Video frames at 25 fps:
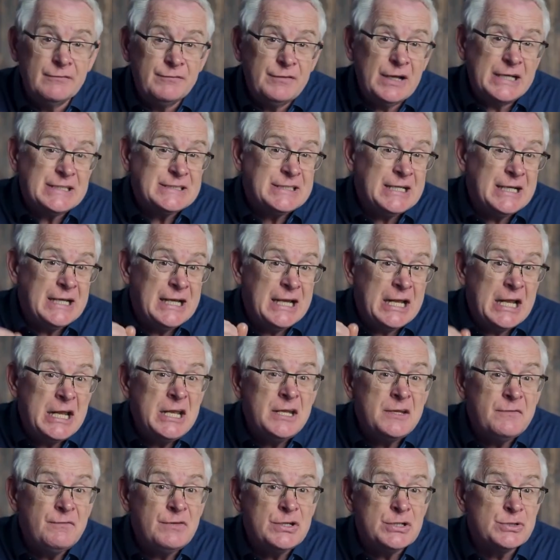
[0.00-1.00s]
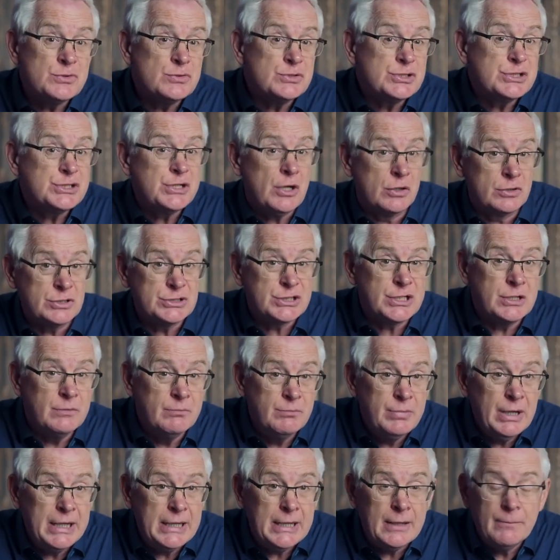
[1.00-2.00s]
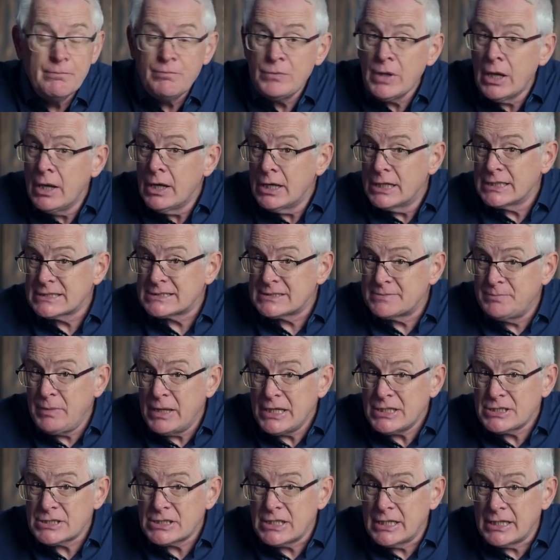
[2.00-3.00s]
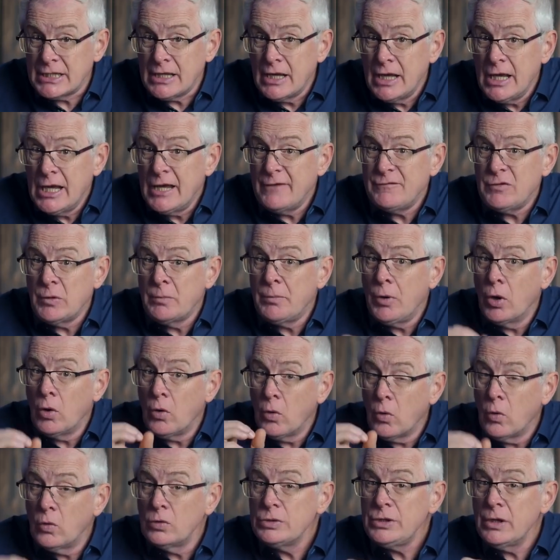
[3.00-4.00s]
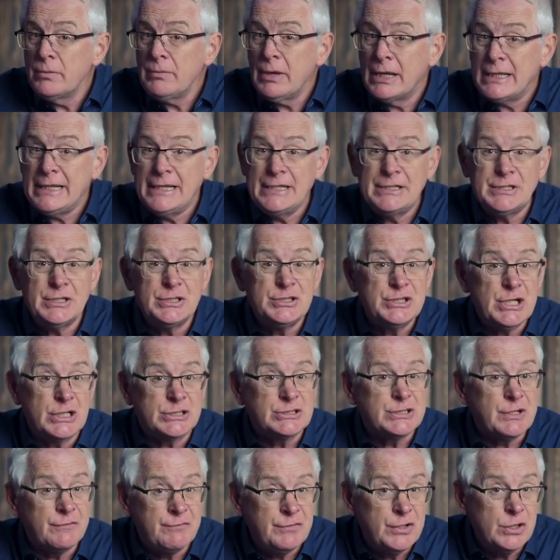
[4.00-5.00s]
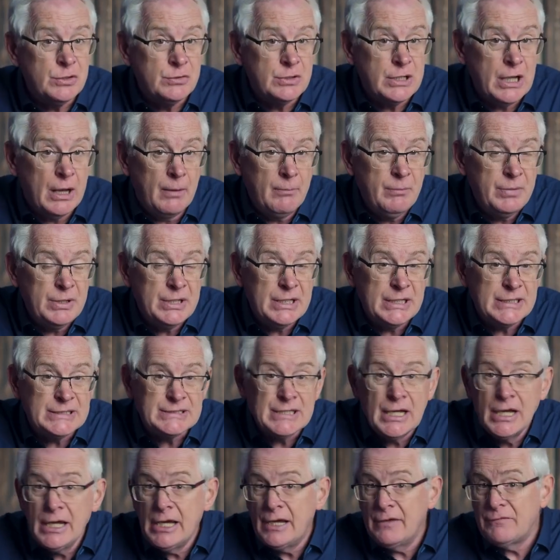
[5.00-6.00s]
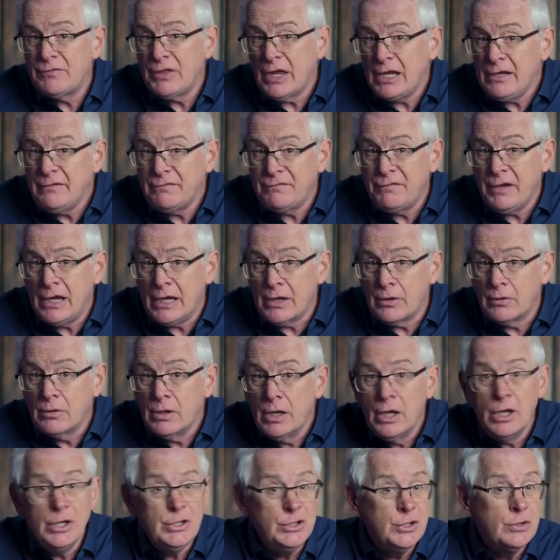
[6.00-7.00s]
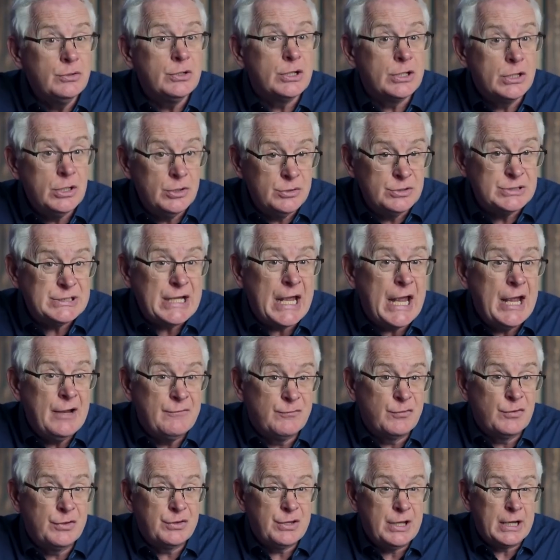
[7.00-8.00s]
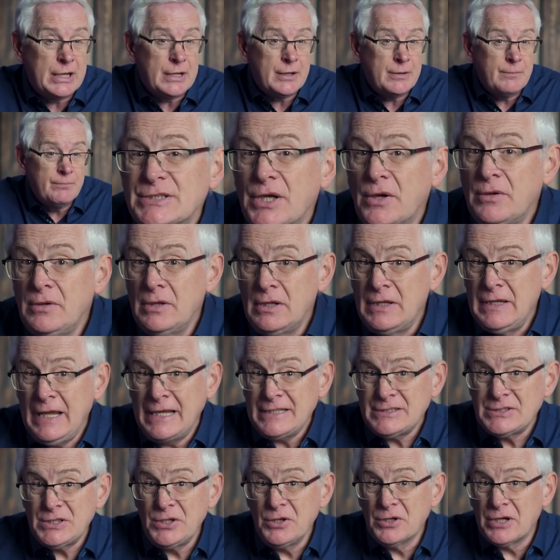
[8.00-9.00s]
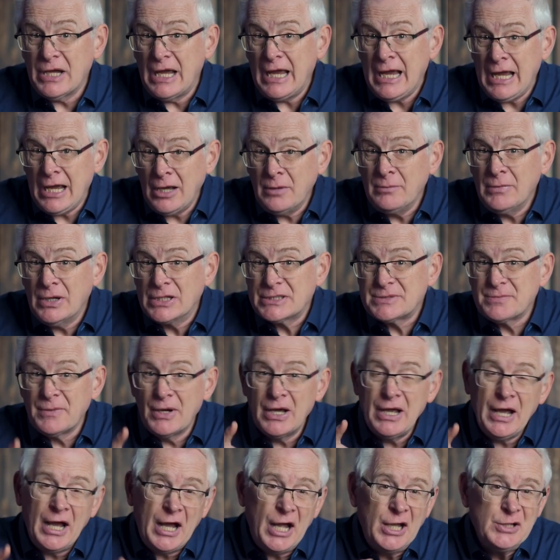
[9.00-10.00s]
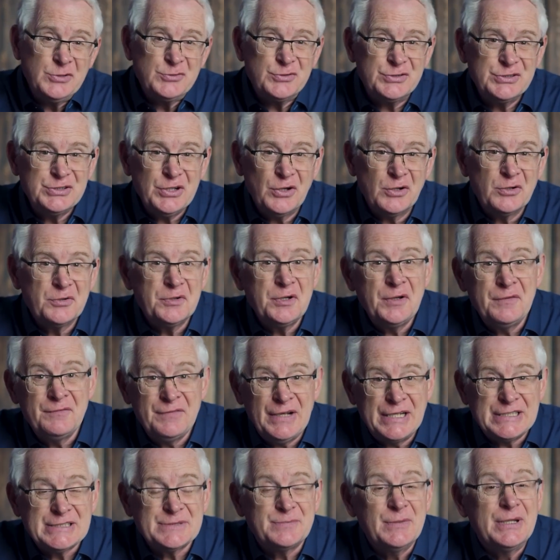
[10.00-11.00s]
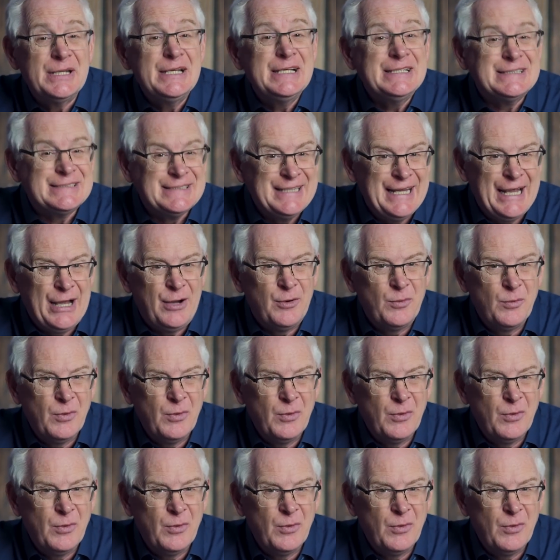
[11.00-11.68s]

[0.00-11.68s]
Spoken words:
investing in individual stocks can be, especially if you put all your money into just a few companies. If they fail, you could lose everything. So let's look at how much my $100 investment is now